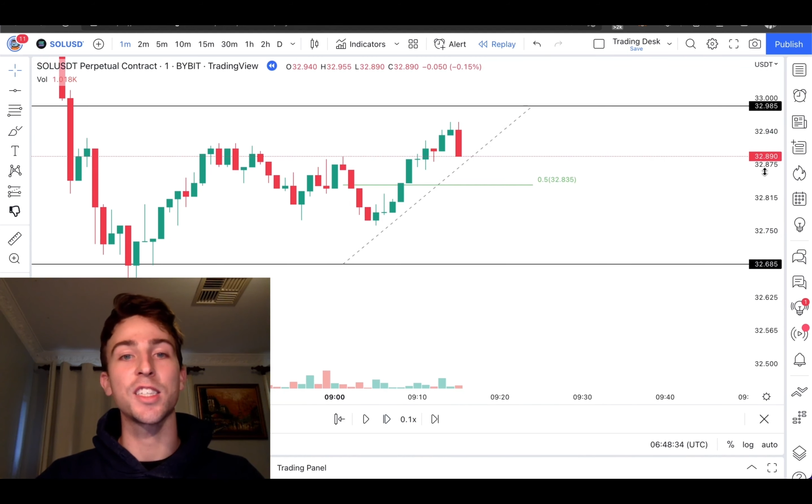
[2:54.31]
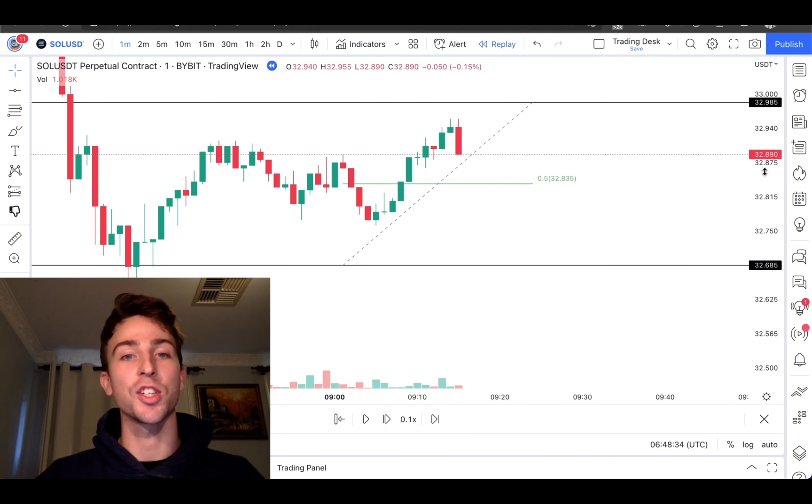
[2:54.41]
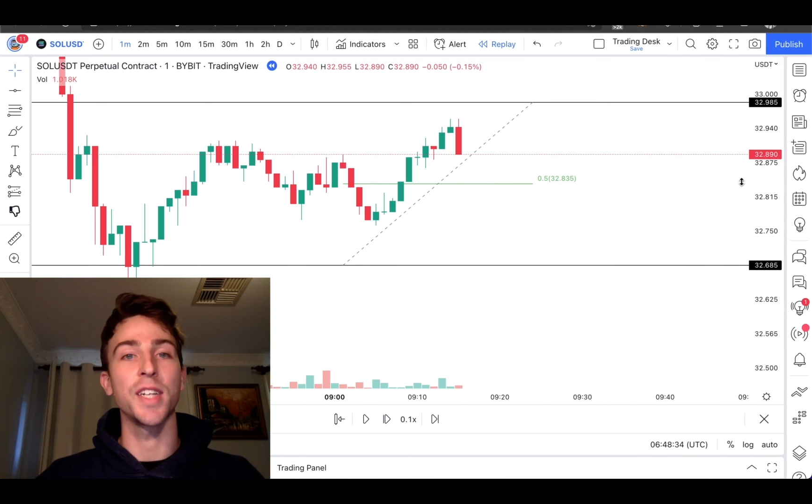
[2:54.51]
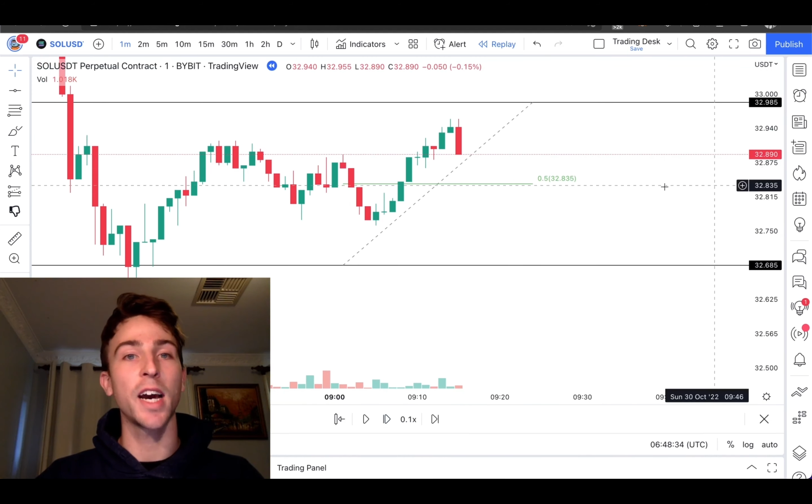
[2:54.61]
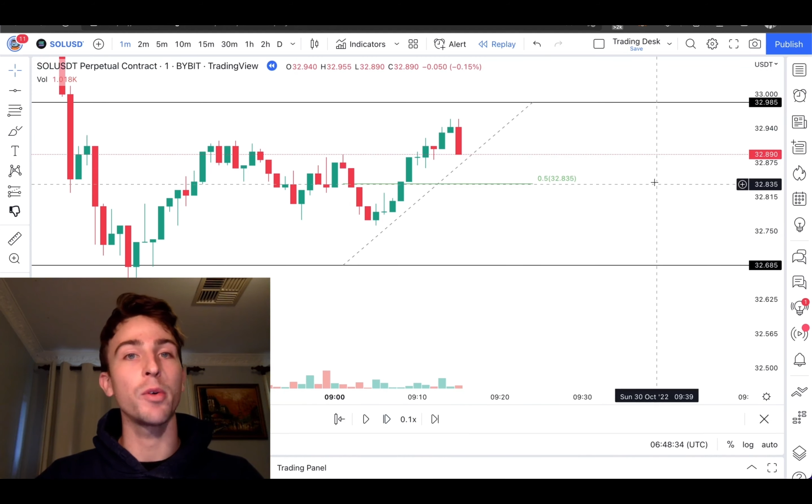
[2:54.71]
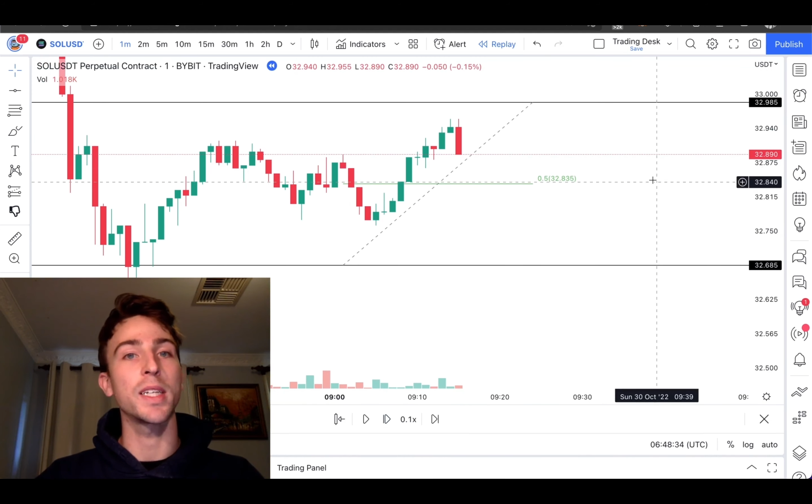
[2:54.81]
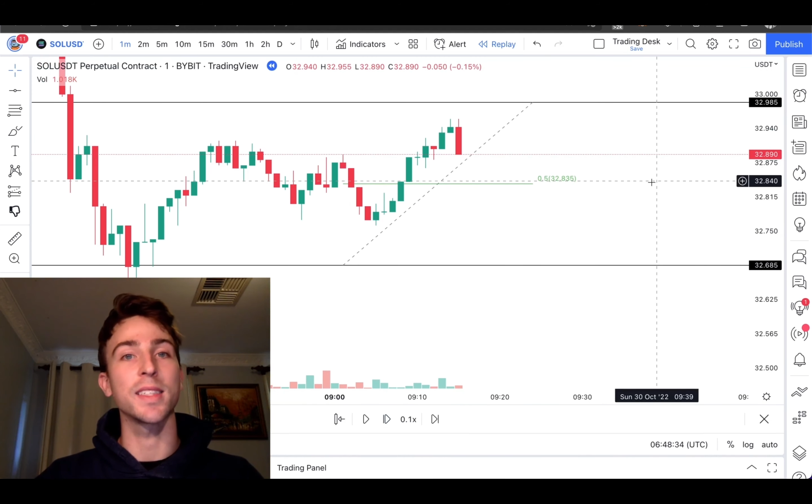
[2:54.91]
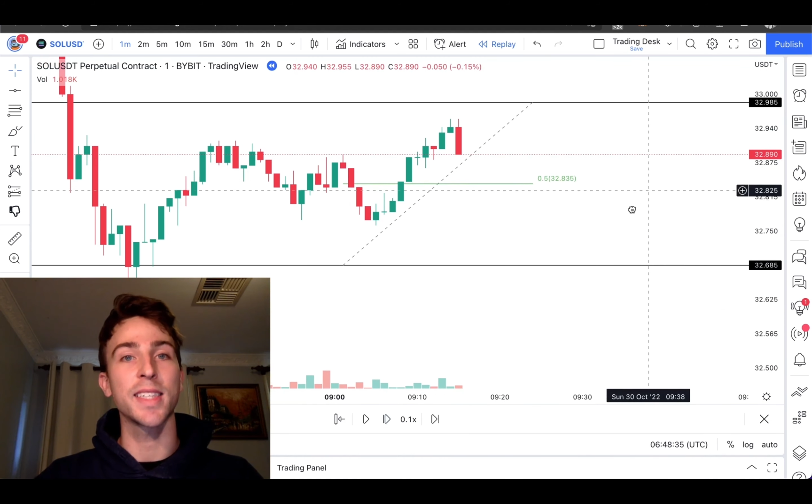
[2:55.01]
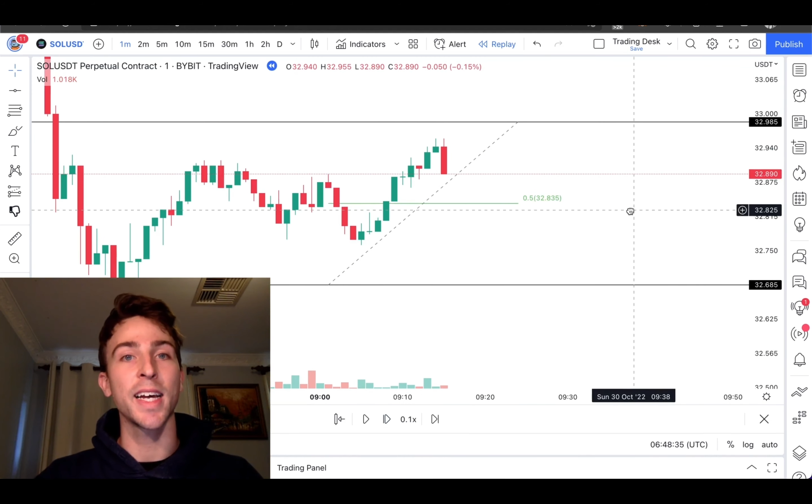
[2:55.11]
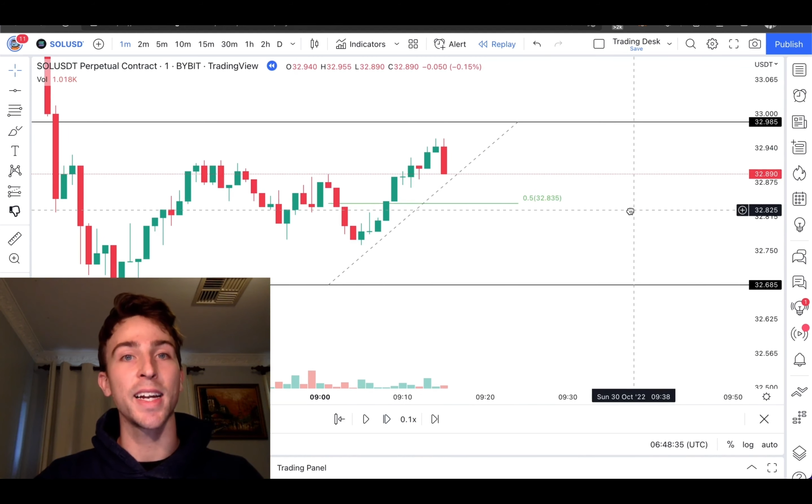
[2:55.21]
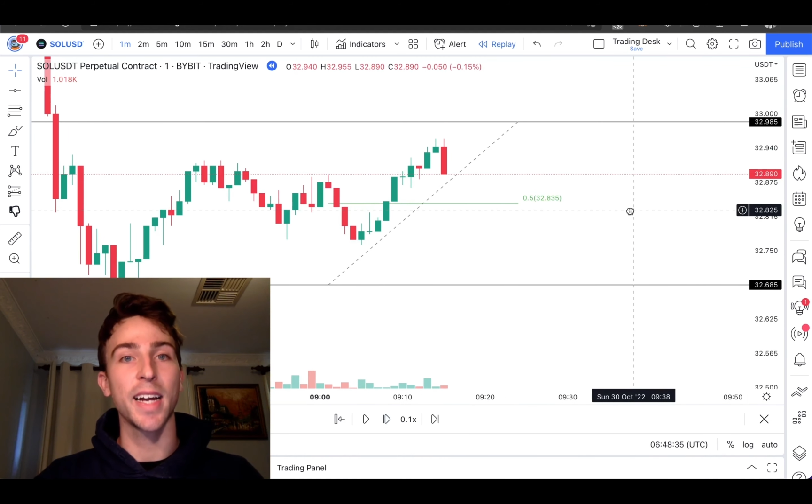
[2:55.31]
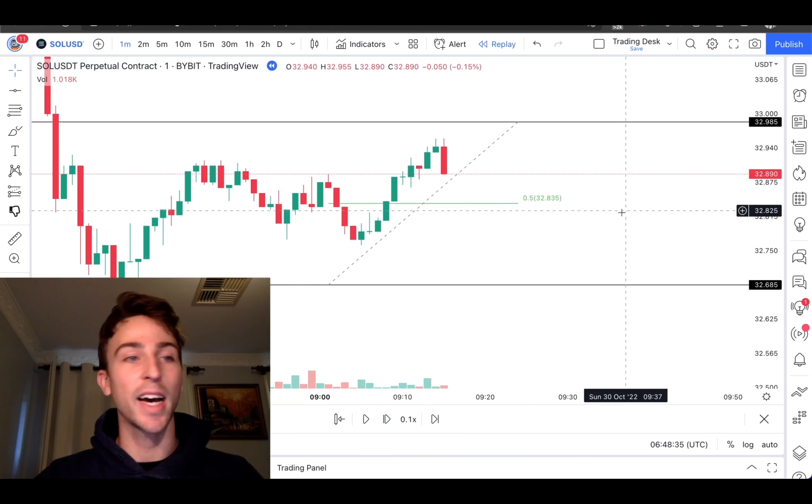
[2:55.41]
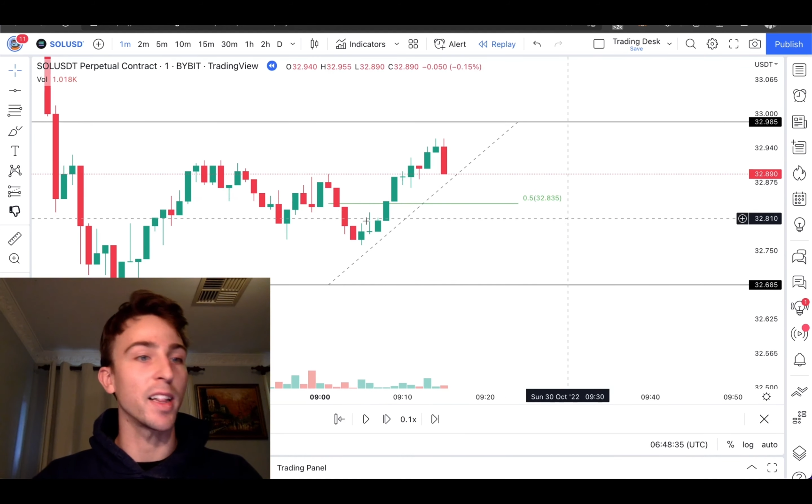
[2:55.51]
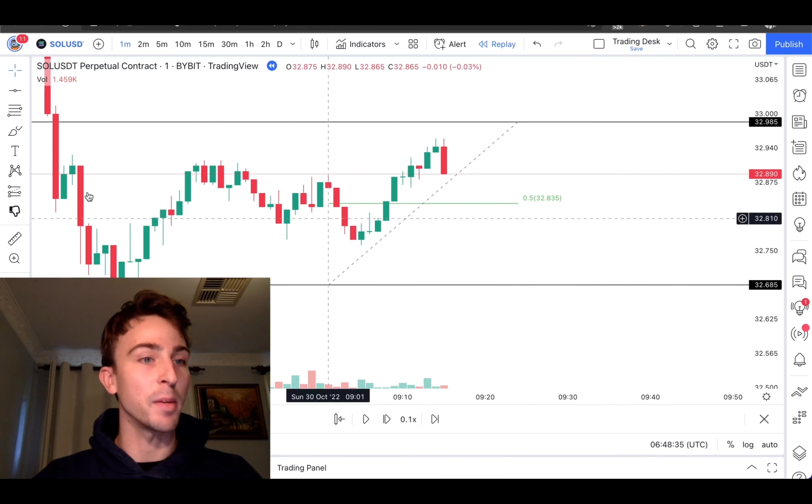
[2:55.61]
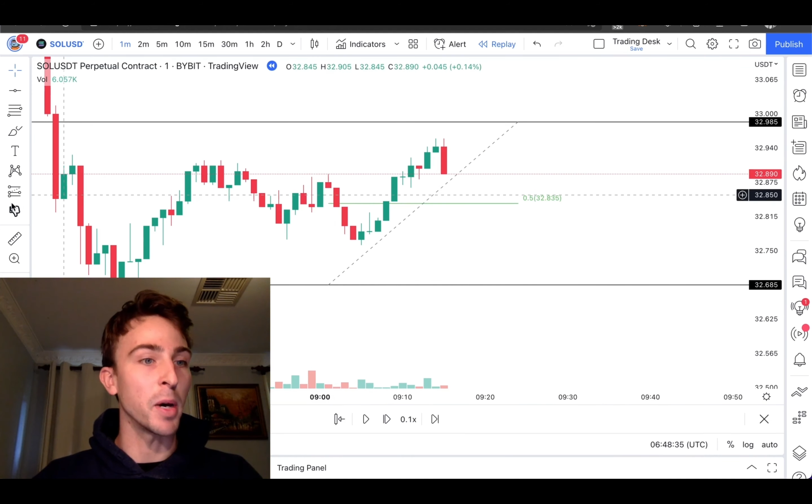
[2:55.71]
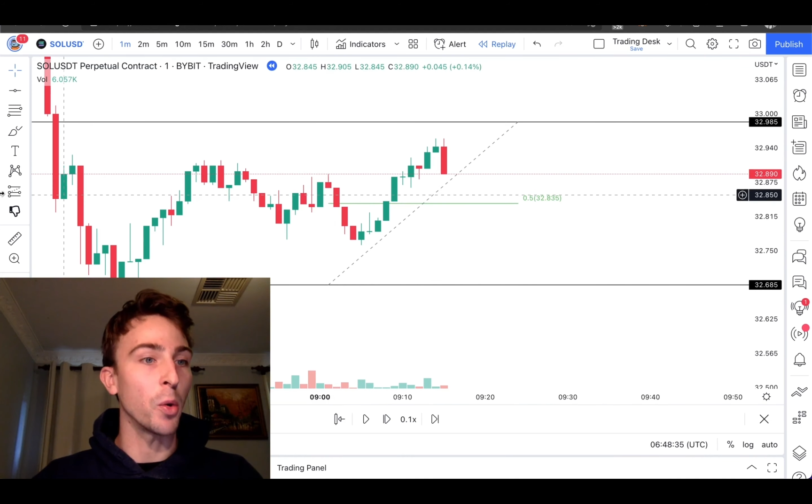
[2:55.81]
So now we can set our limit